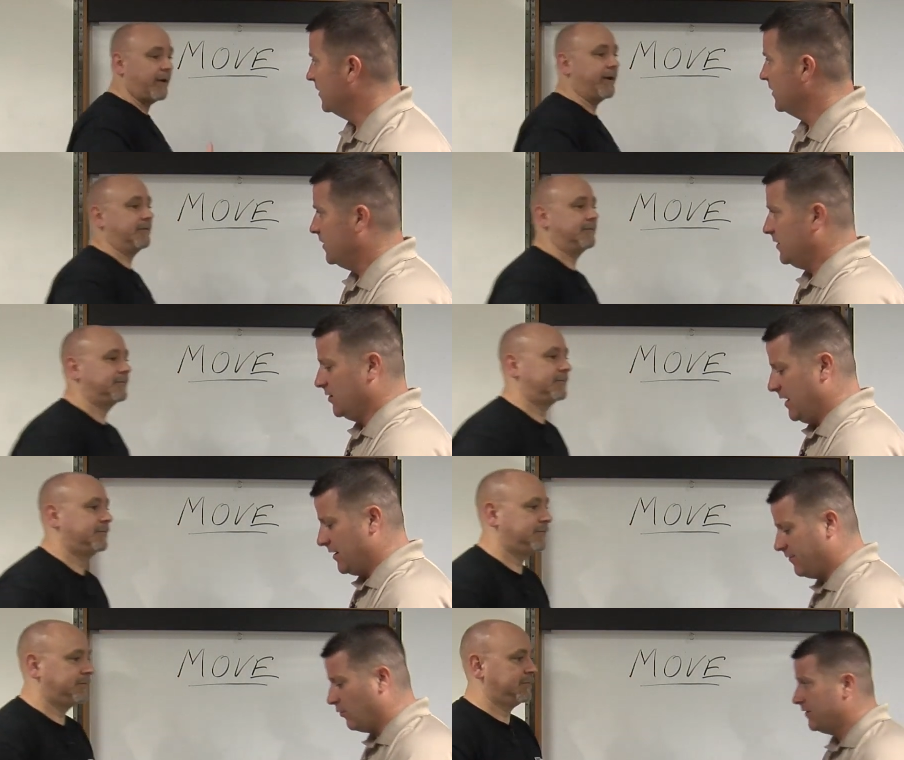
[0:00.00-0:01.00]
Speaker 1: right. you know,
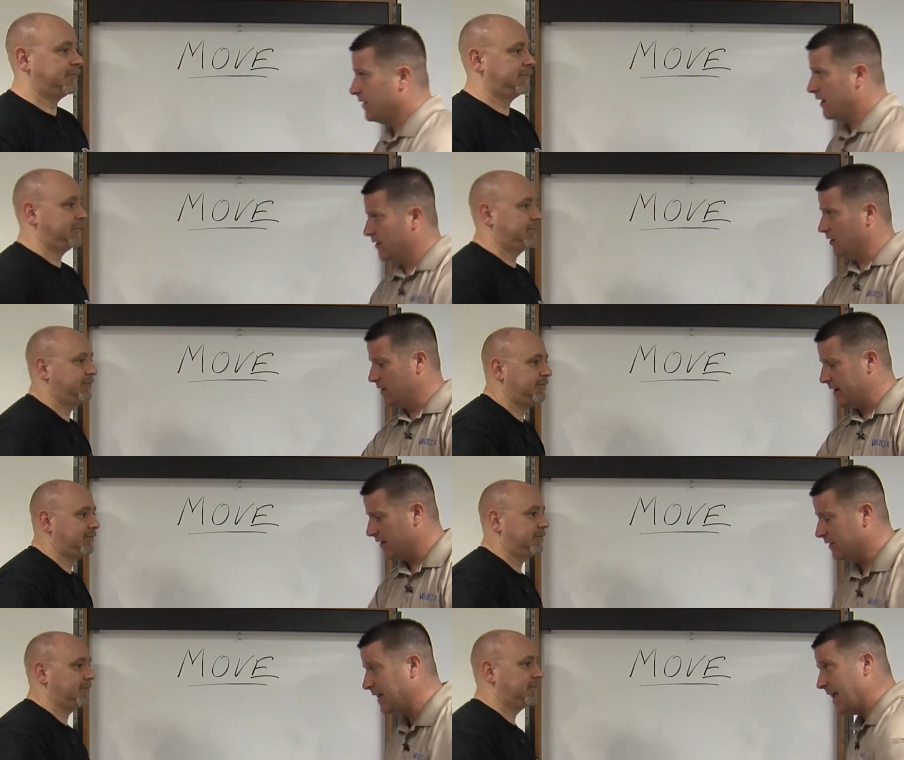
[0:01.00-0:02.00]
at a 45 degree
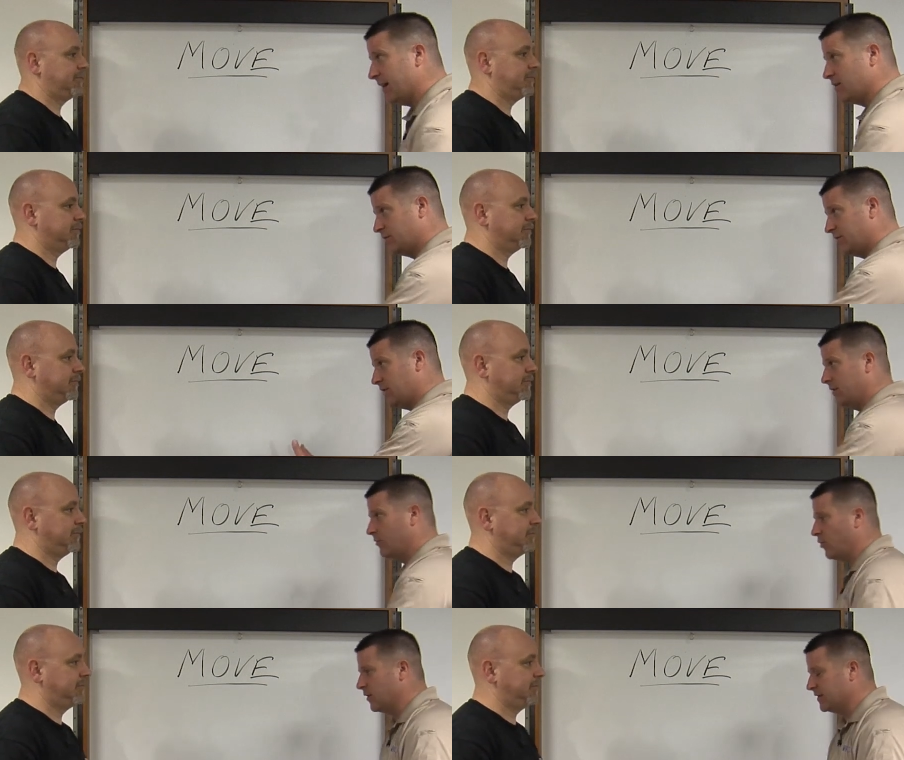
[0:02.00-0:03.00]
angle. The angles are very
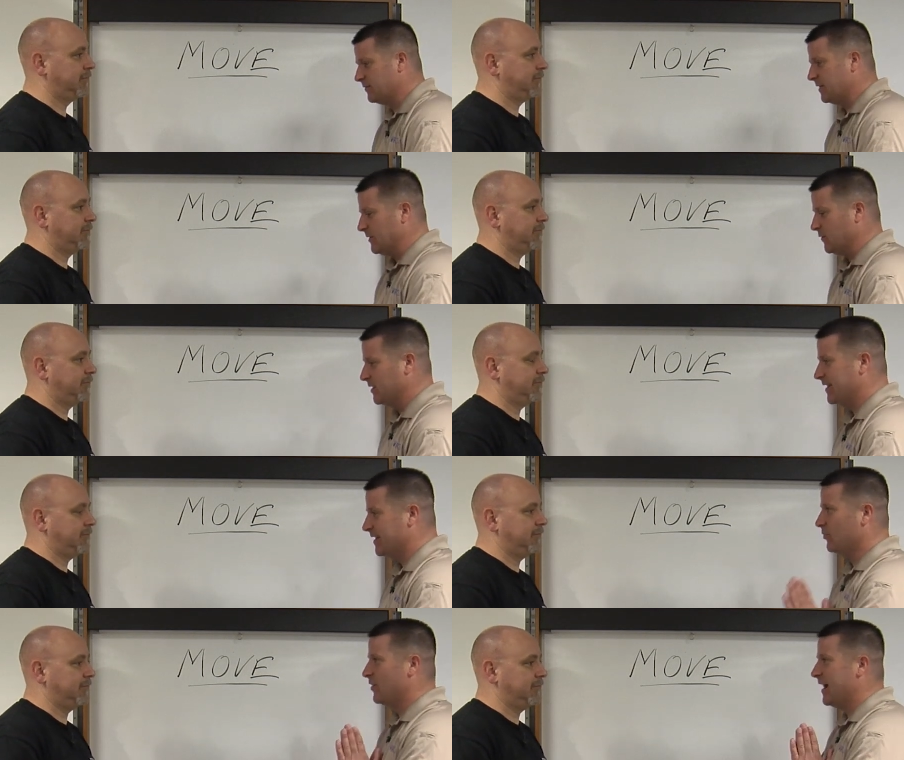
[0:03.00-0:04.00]
important. Sometimes we
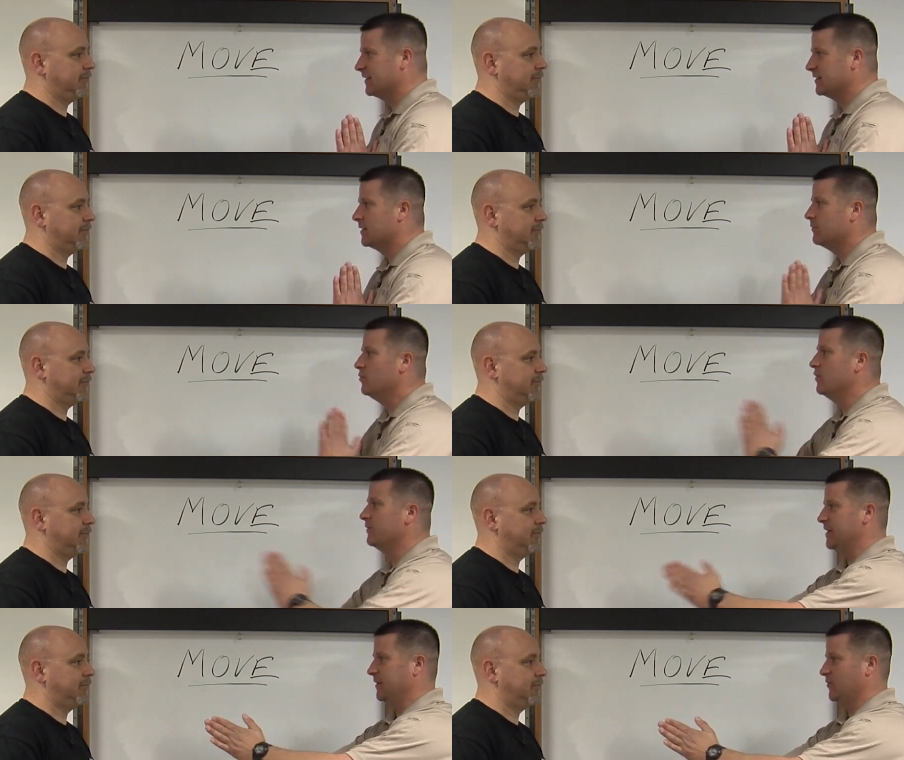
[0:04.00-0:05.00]
tend to practice
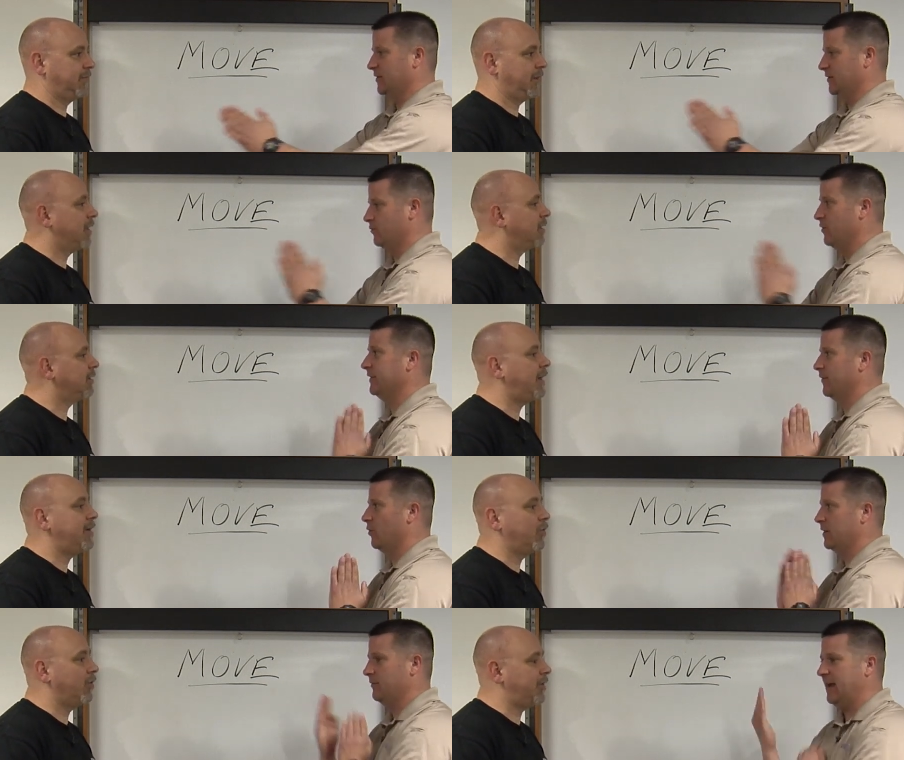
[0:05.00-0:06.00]
movement drills, moving like
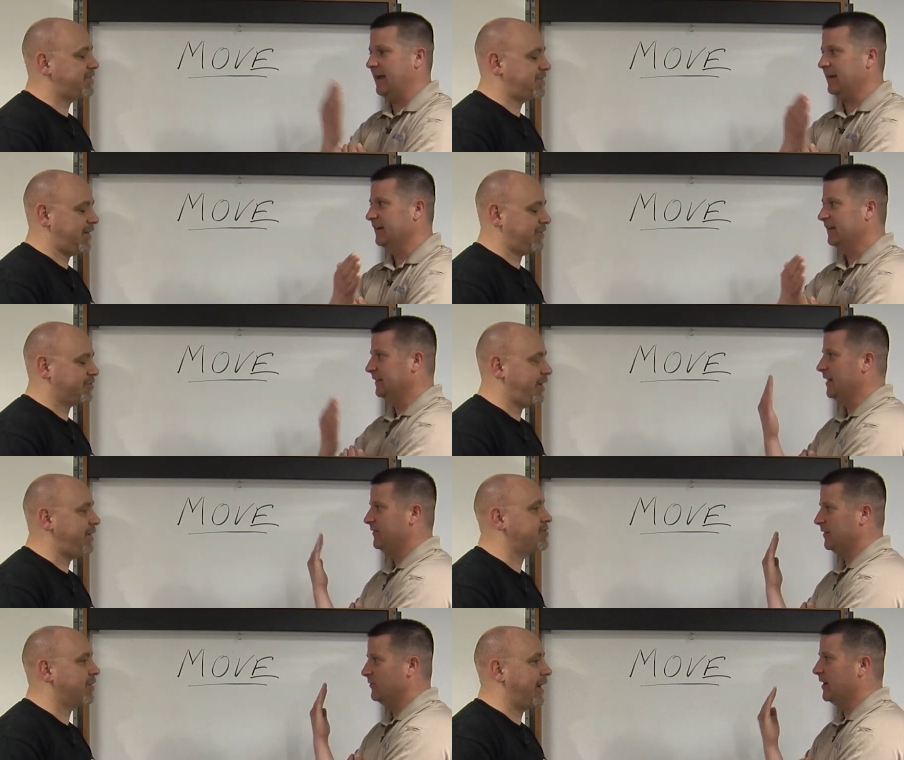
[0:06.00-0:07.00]
forward and back,
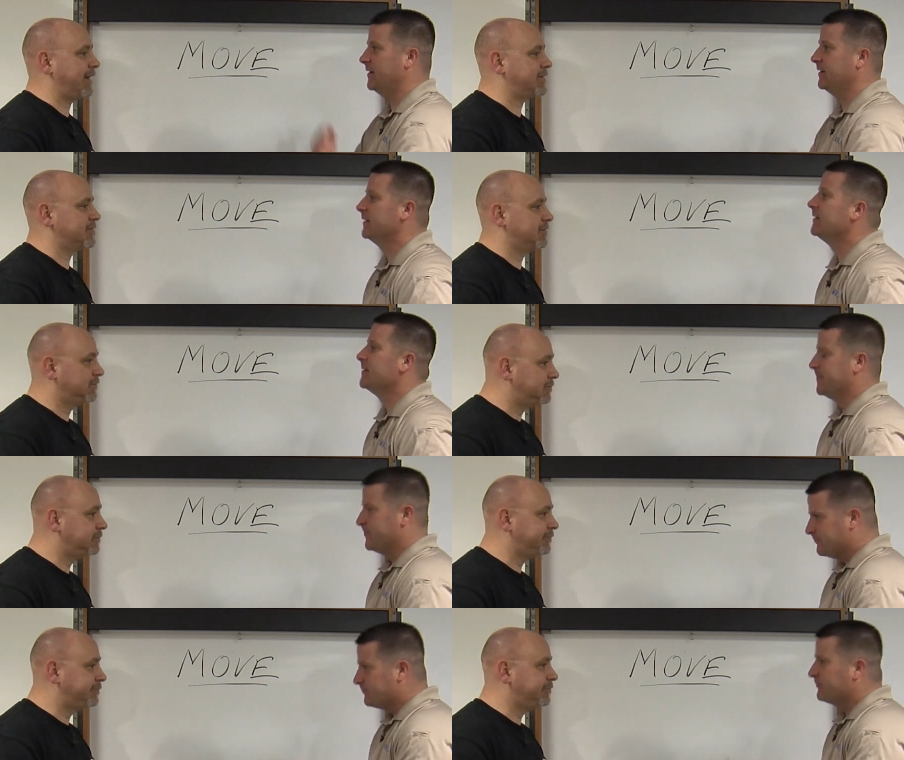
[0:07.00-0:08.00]
left and tracks. right.
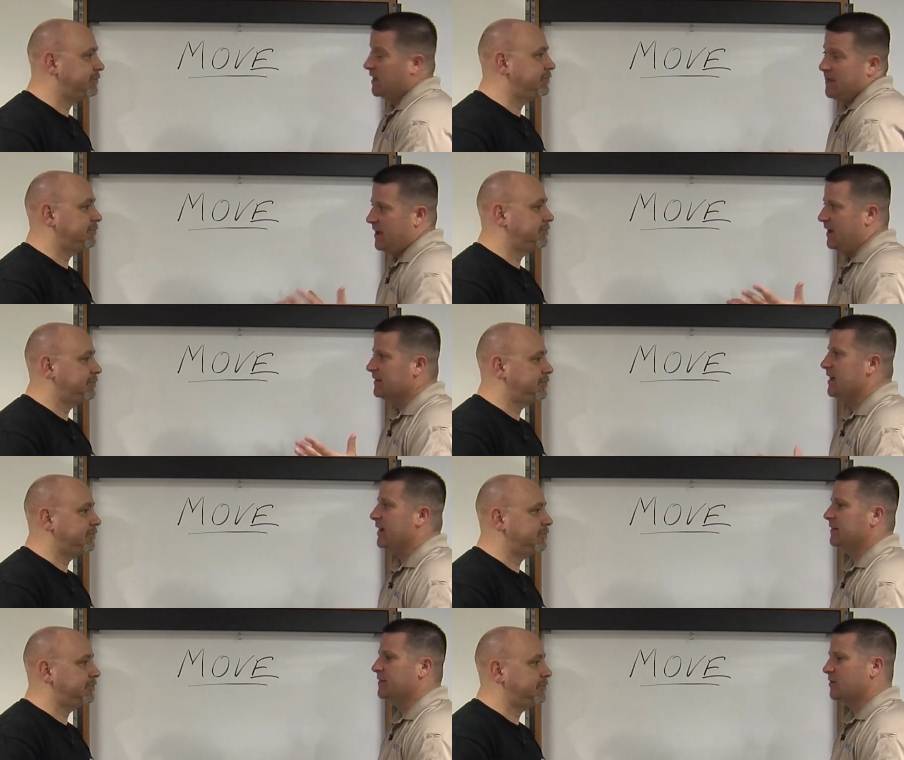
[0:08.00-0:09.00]
Yeah,
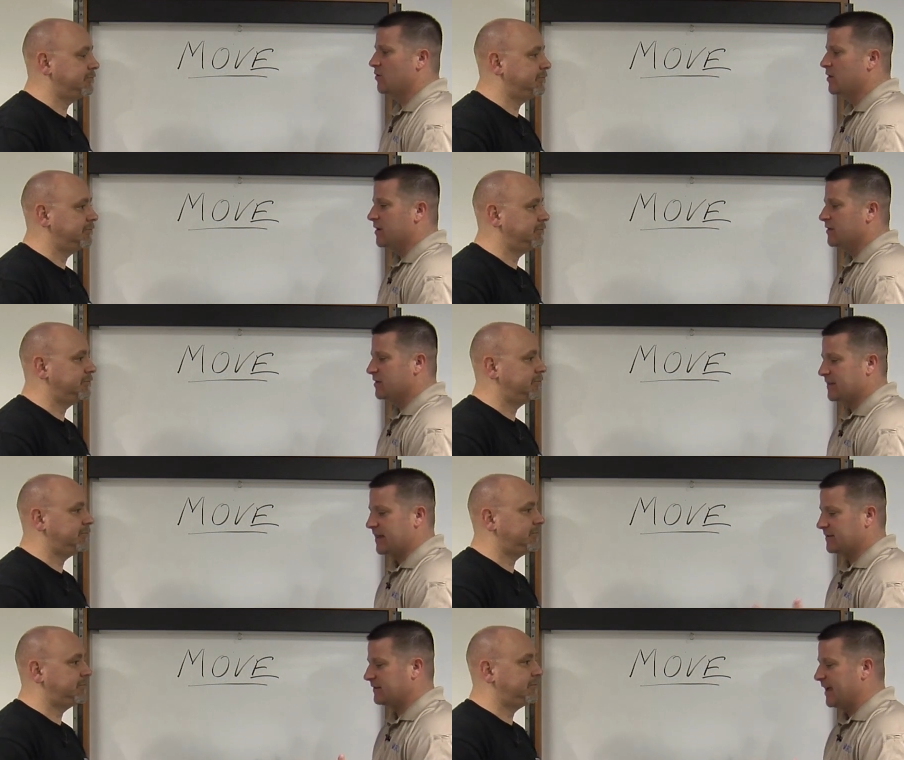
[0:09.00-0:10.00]
exactly. So just
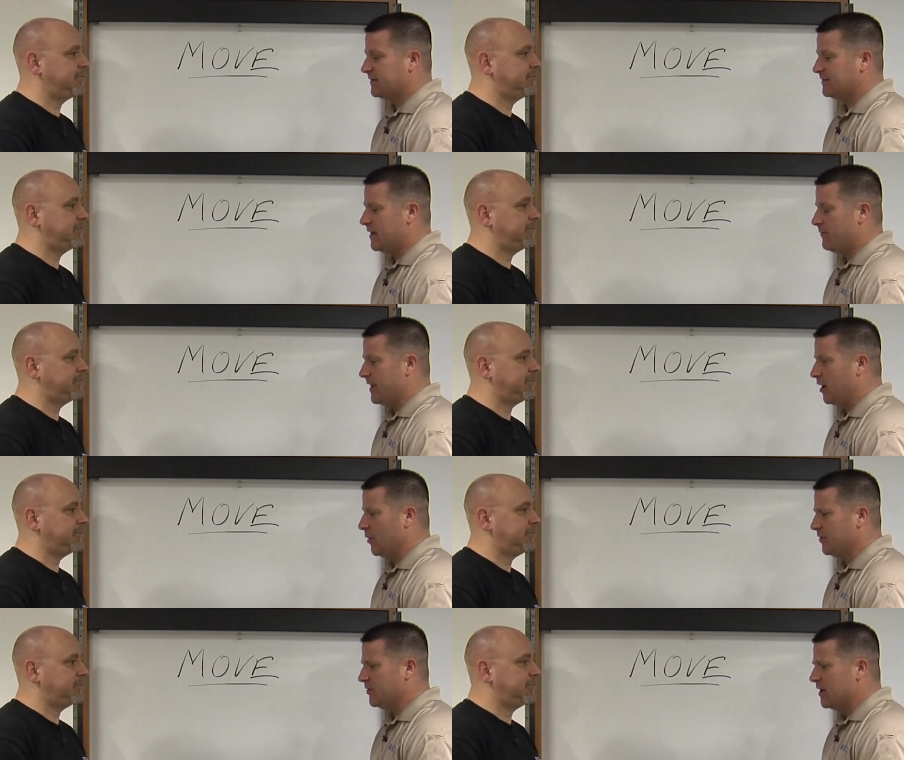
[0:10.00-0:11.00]
that slight step may
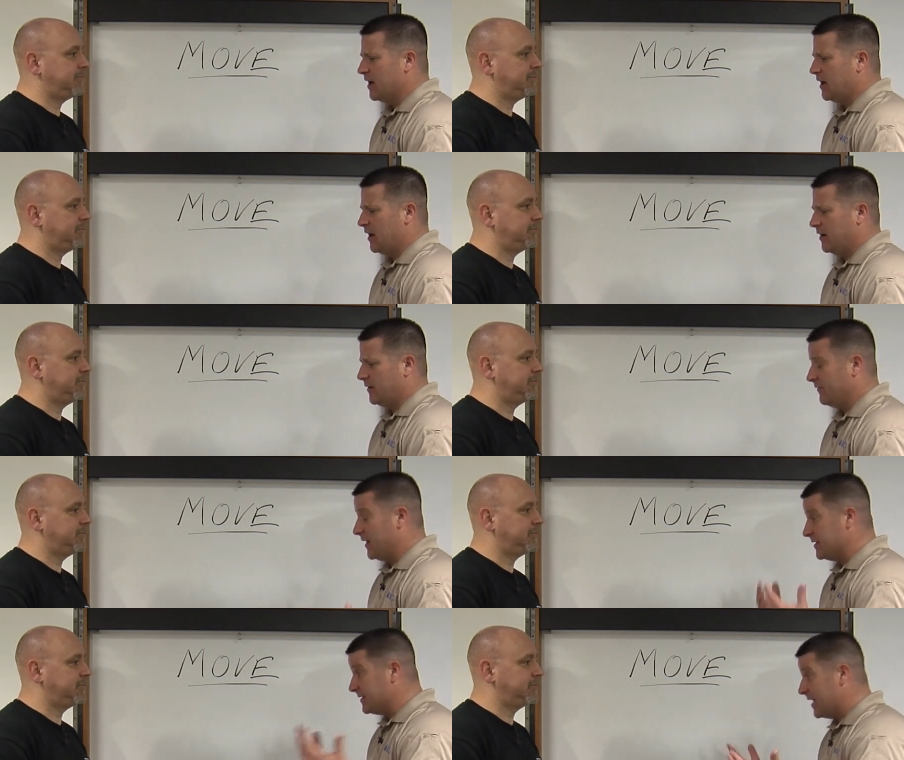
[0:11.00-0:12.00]
help you. Uh, if
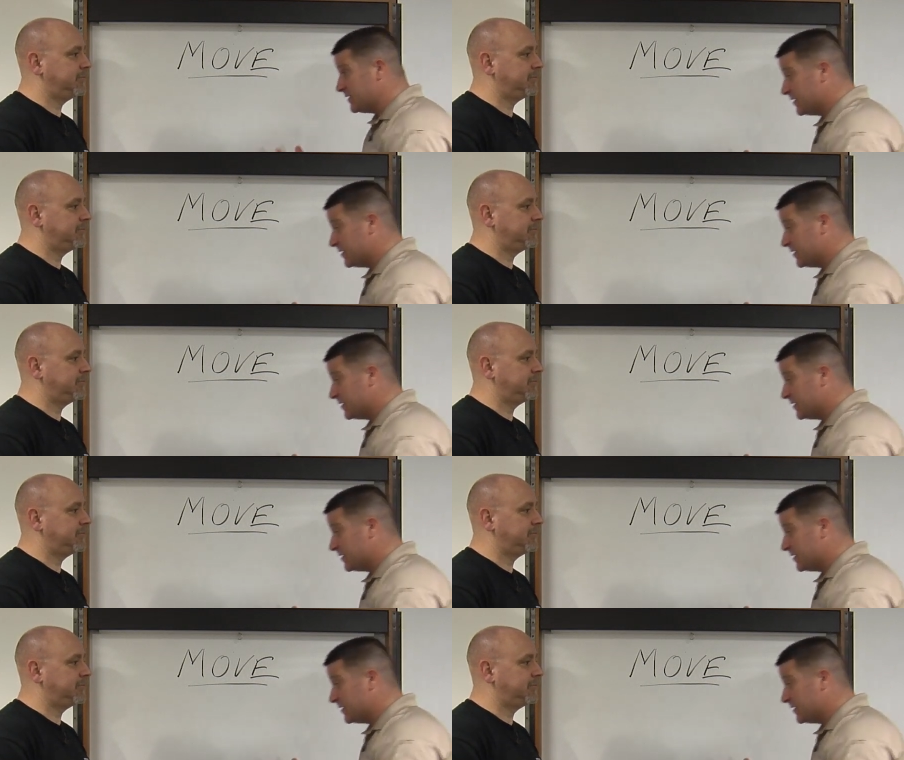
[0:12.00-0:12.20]
I stand